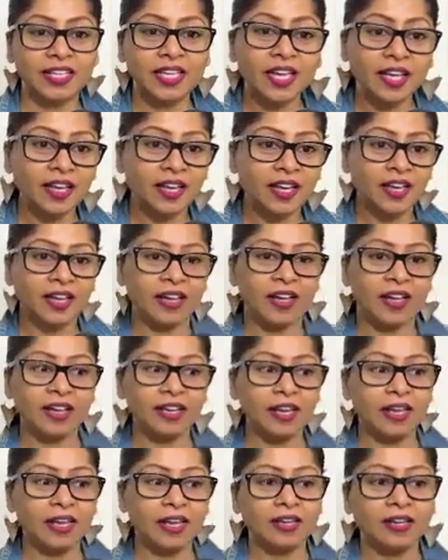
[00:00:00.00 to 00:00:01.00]

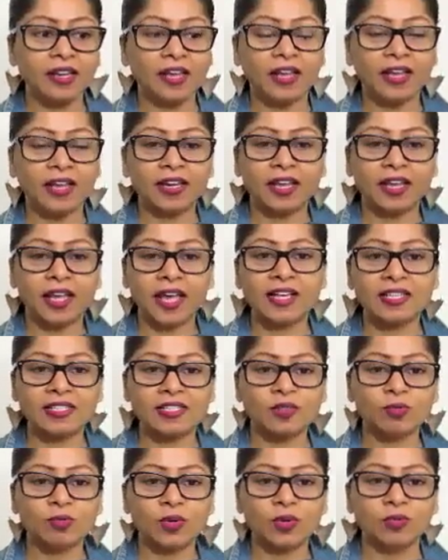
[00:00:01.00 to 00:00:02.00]
yeah, and
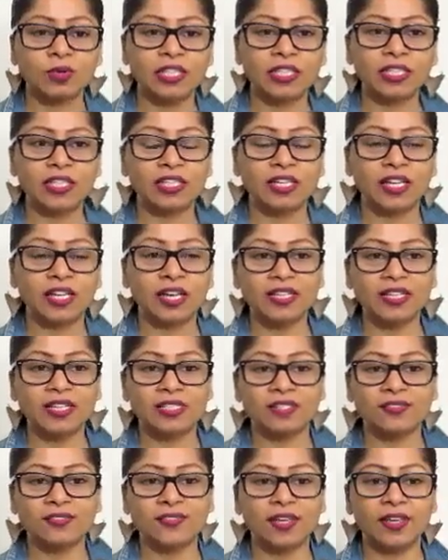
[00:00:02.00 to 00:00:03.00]
as women,
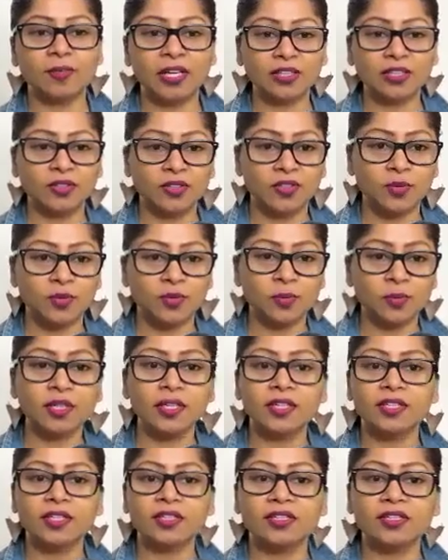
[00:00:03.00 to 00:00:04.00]
as female
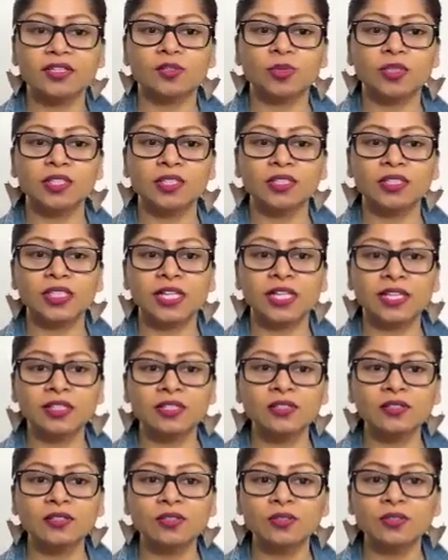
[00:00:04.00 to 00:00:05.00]
entrepreneurs, we
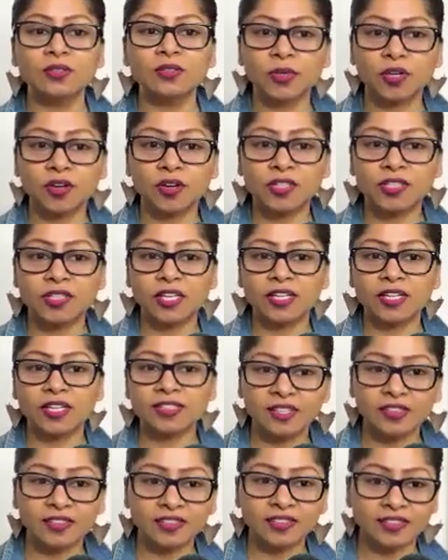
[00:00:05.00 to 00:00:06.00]
tend to prioritize
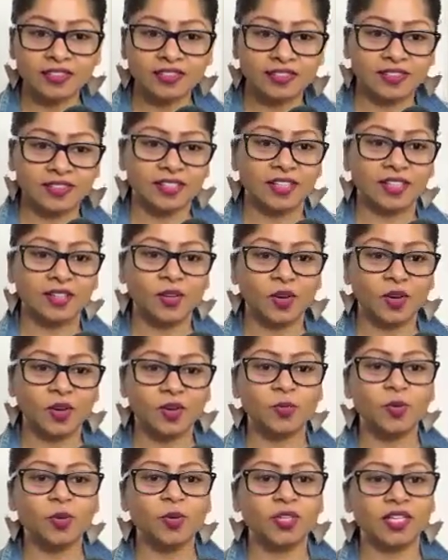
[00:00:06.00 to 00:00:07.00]
others a
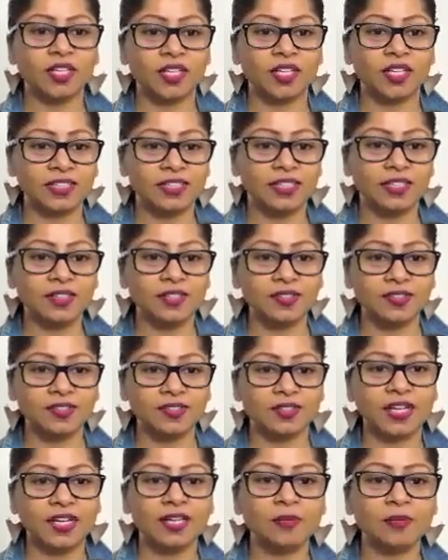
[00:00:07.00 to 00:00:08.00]
lot more than
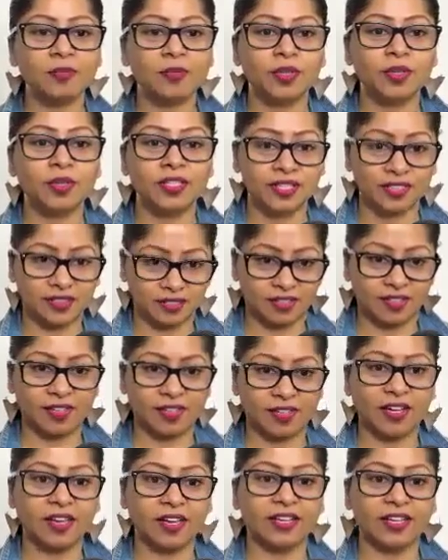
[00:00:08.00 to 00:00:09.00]
ourselves, right? But
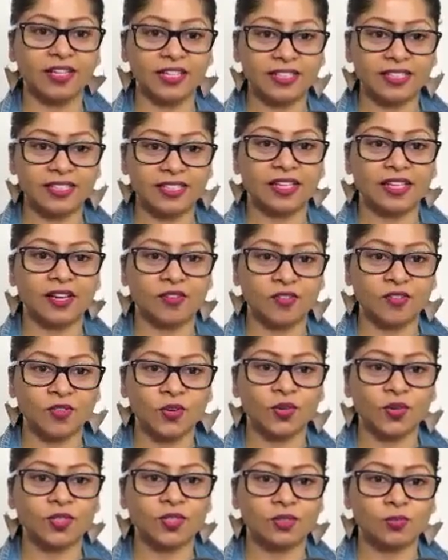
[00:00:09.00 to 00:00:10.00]
unless, of
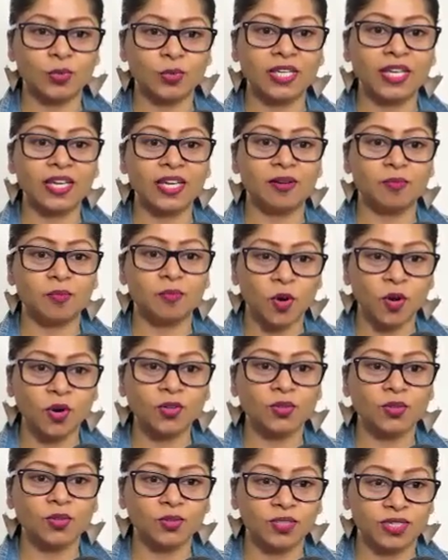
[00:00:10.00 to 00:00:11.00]
course, we get
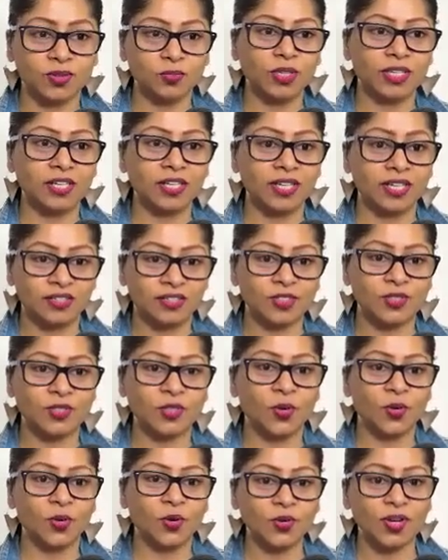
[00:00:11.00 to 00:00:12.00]
modeled and we get
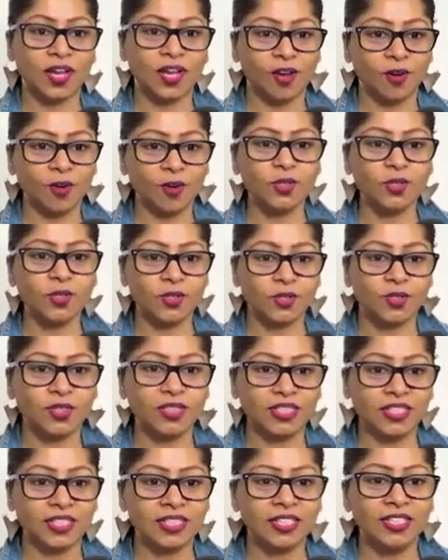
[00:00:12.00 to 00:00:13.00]
shown how to do
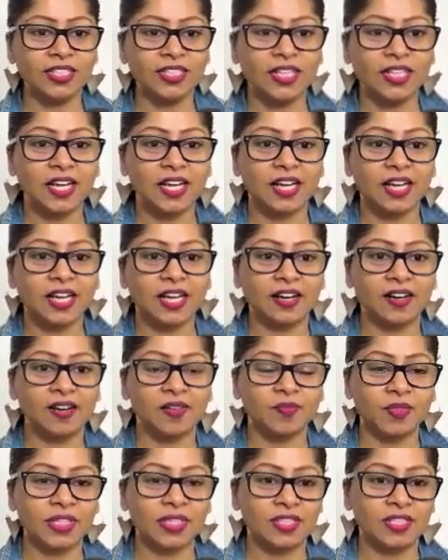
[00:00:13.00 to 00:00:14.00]
it,
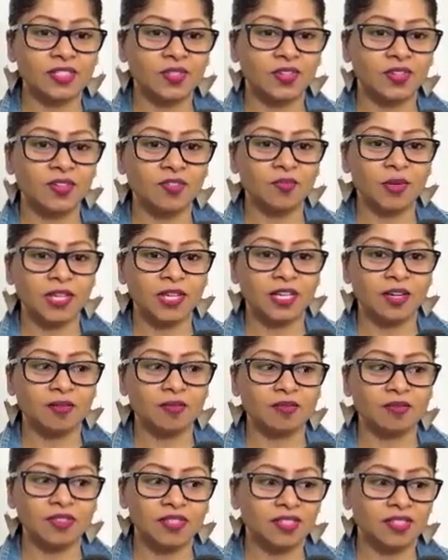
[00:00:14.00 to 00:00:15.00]
it sort of
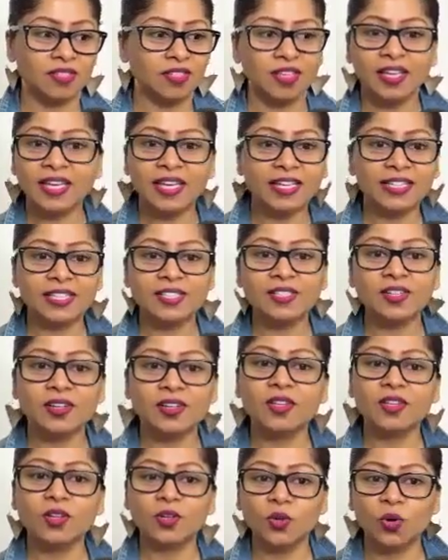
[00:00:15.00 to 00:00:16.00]
becomes it's sort
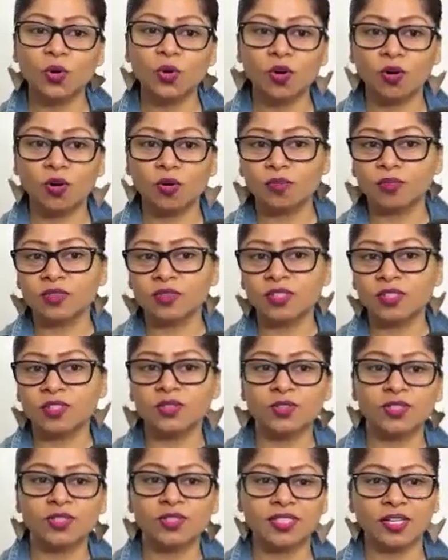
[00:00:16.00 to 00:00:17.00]
of the norm
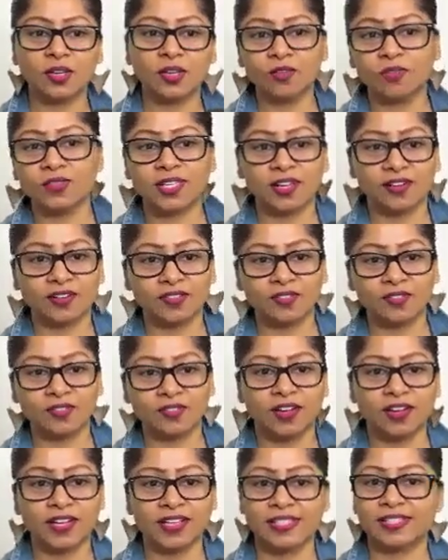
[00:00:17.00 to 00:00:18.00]
to
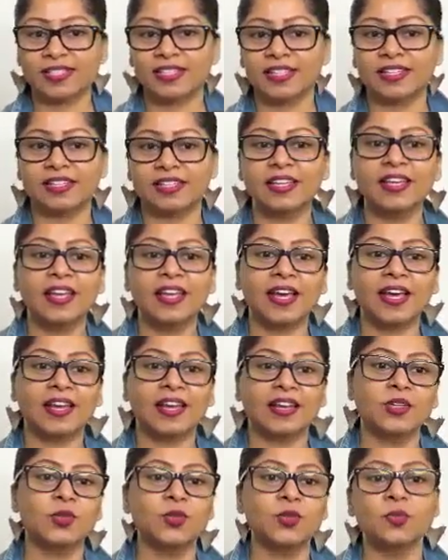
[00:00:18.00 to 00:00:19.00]
self-sacrifice
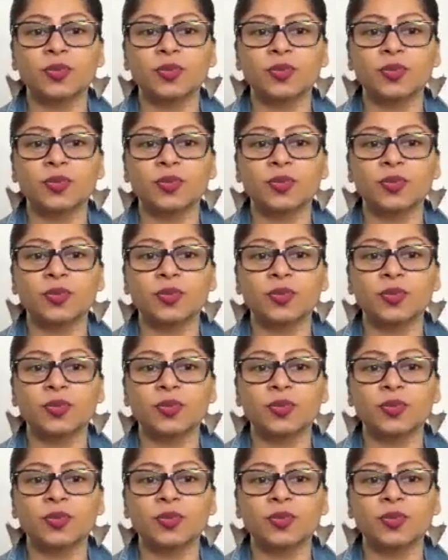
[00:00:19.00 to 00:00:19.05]
and do